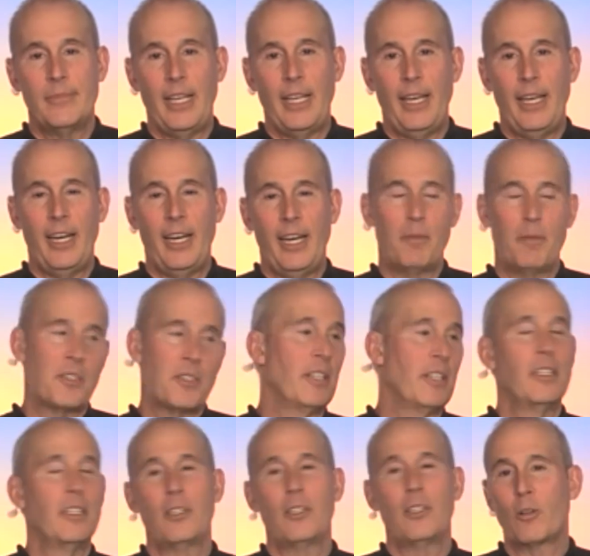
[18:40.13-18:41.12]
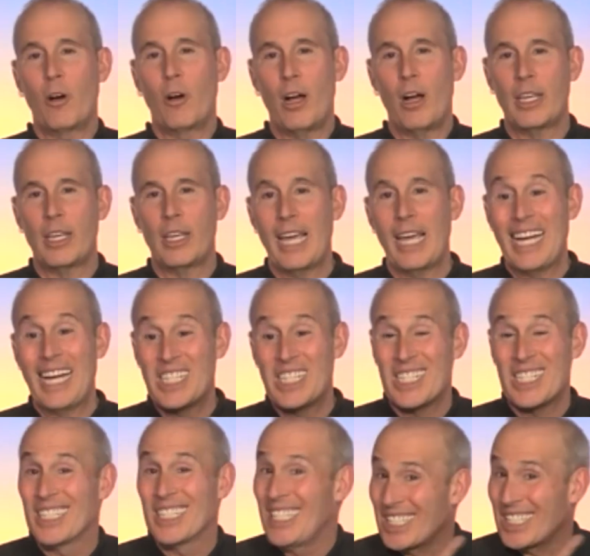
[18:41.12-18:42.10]
and I'm still a little groggy, I just
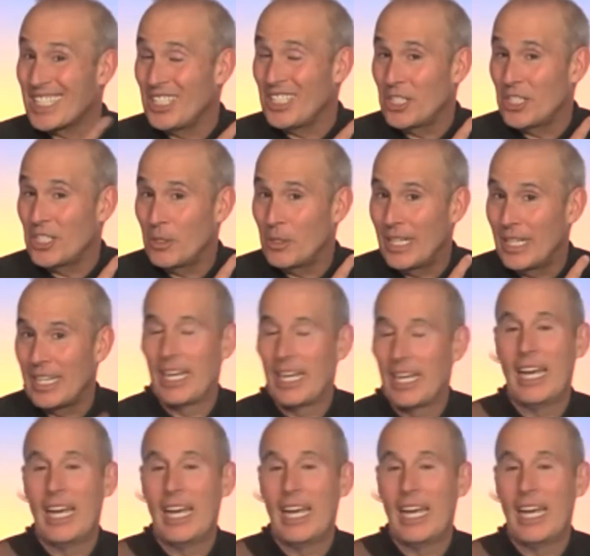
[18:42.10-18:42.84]
listen to it,